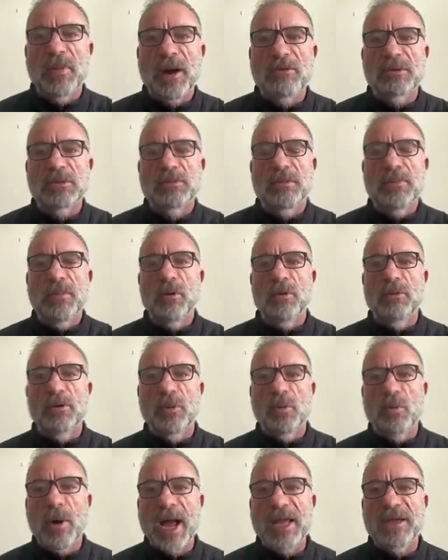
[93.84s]
boroughs were pulled
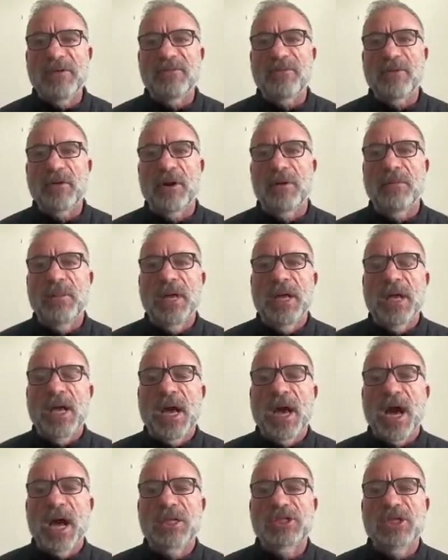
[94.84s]
away from
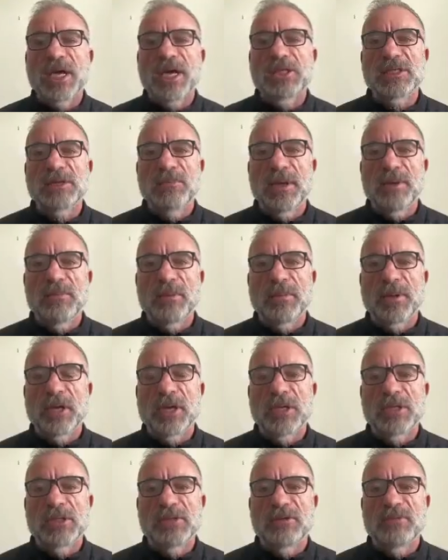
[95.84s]
chasing people
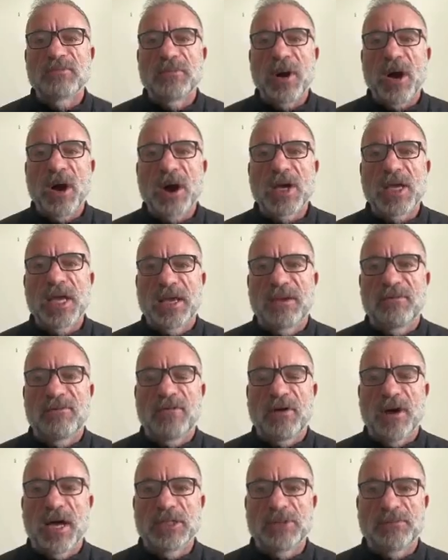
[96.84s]
because of parking
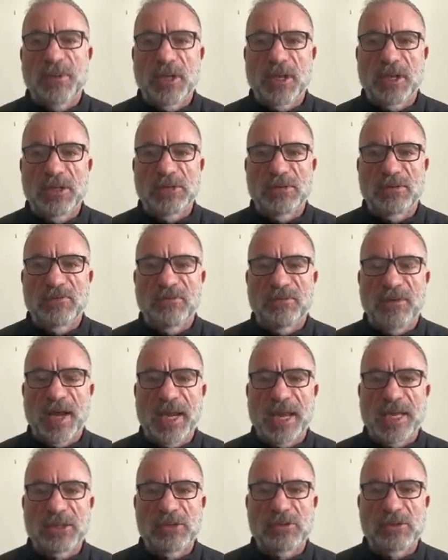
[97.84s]
fines, because of
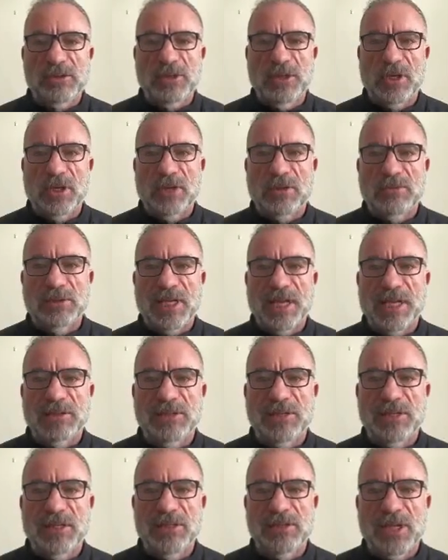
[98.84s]
financial
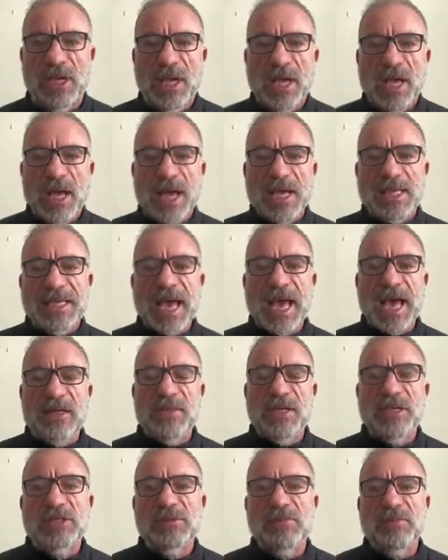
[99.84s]
circumstances.
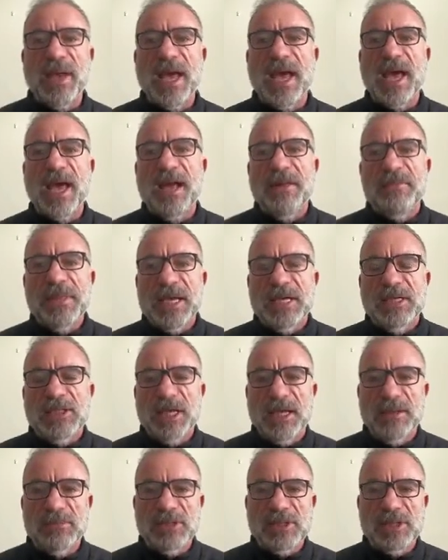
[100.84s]
Yet this mayor
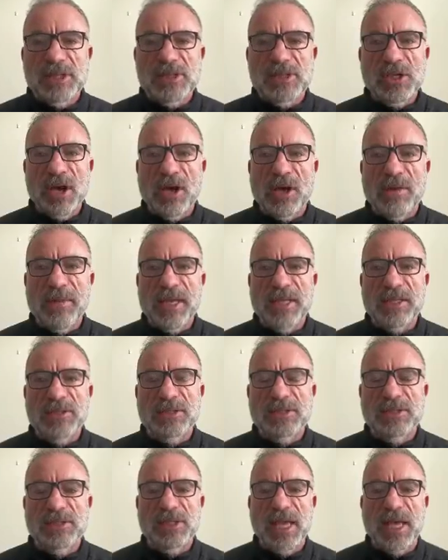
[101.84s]
seems determined
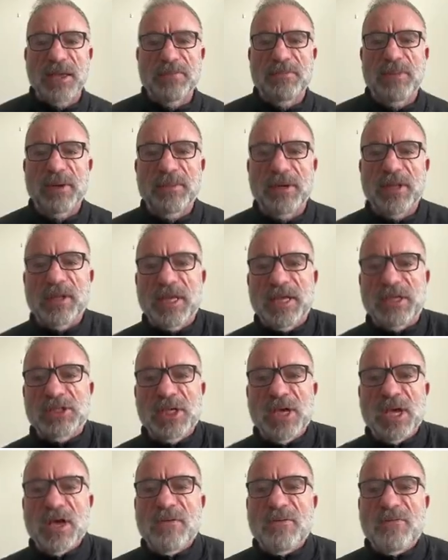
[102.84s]
to implement
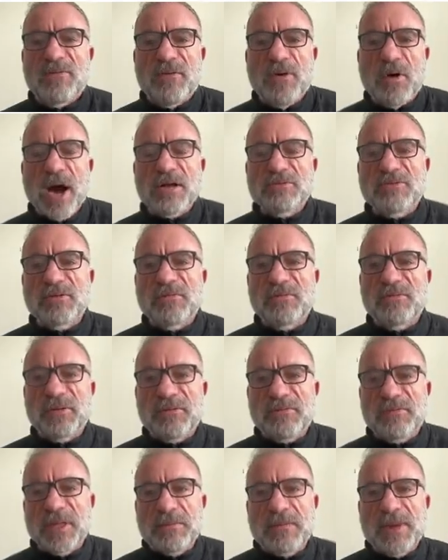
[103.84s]
this.
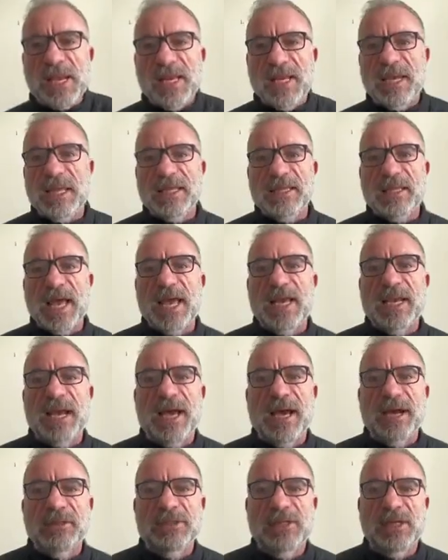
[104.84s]
450 million in debt
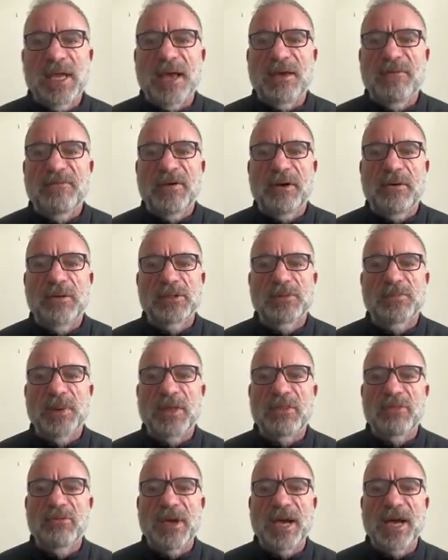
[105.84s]
now, TfL is,
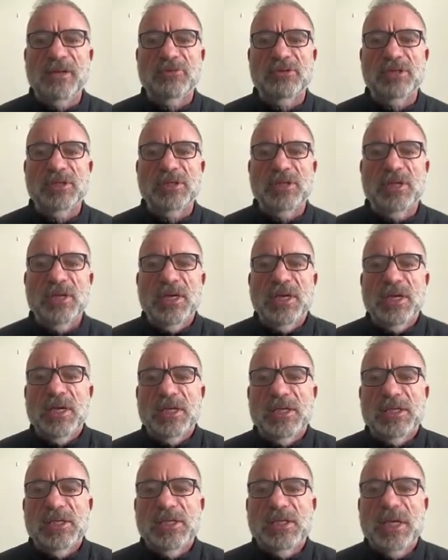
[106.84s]
but
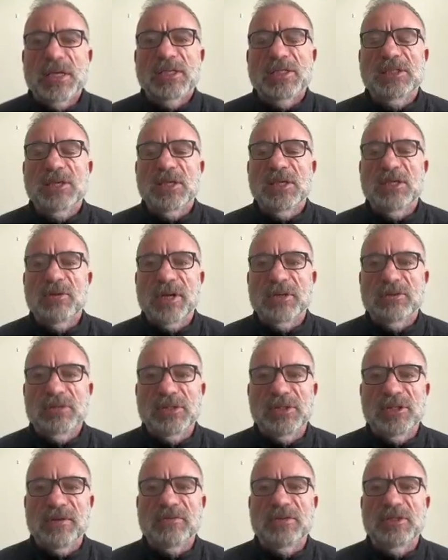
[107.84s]
360 or
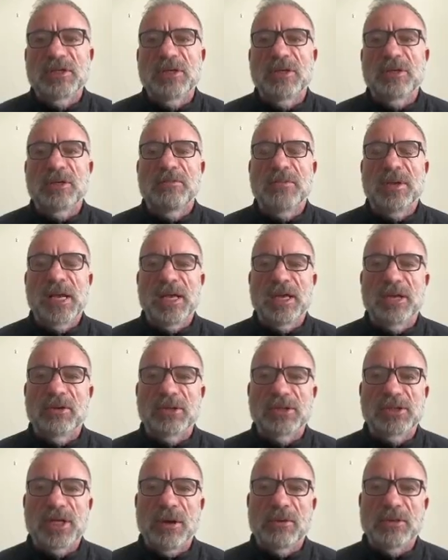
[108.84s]
370 million
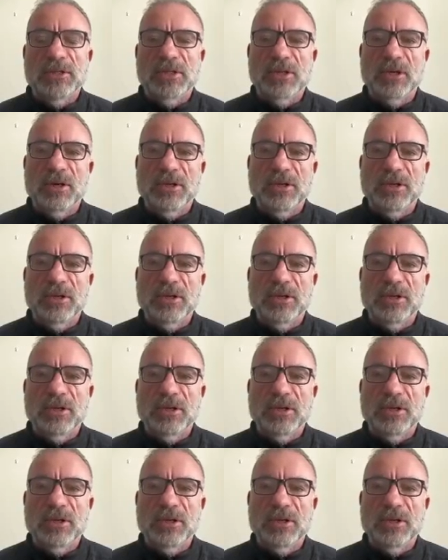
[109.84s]
or so is